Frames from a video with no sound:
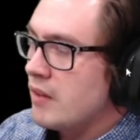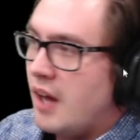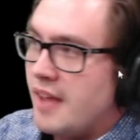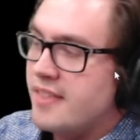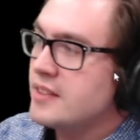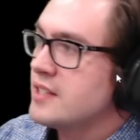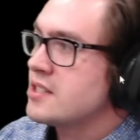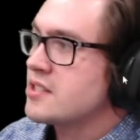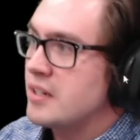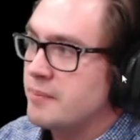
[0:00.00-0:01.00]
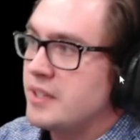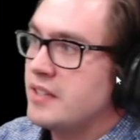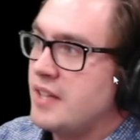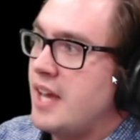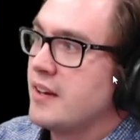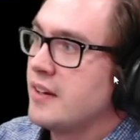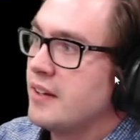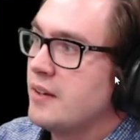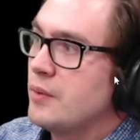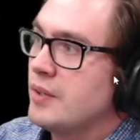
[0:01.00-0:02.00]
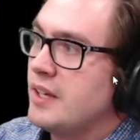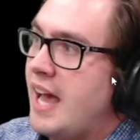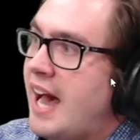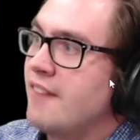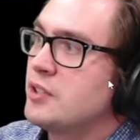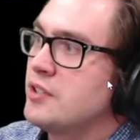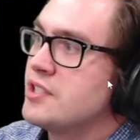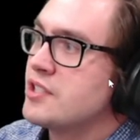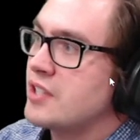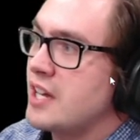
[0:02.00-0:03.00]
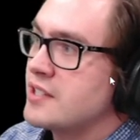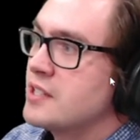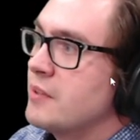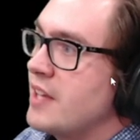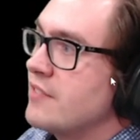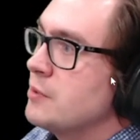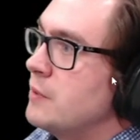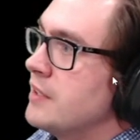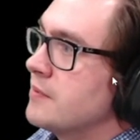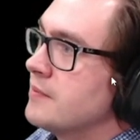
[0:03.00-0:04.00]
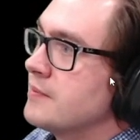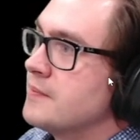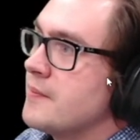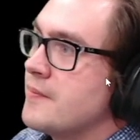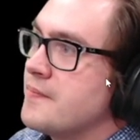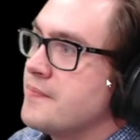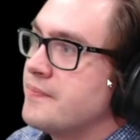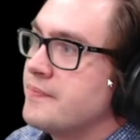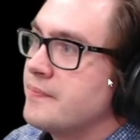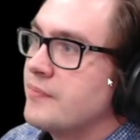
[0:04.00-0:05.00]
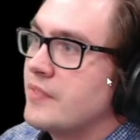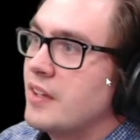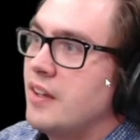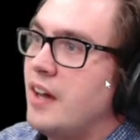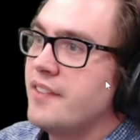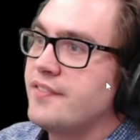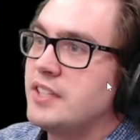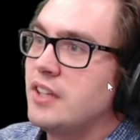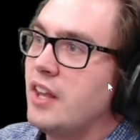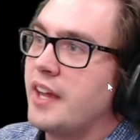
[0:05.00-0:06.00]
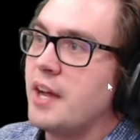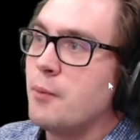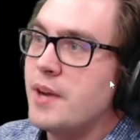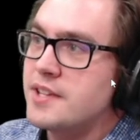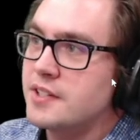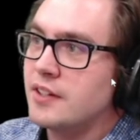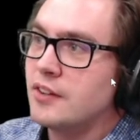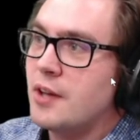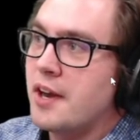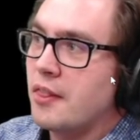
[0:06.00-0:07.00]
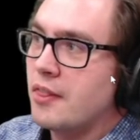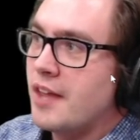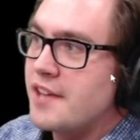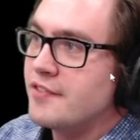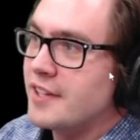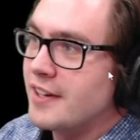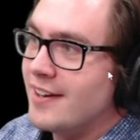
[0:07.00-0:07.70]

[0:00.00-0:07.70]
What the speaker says: think this is something that after discussing with everyone, I feel like I wasted a lot of life here.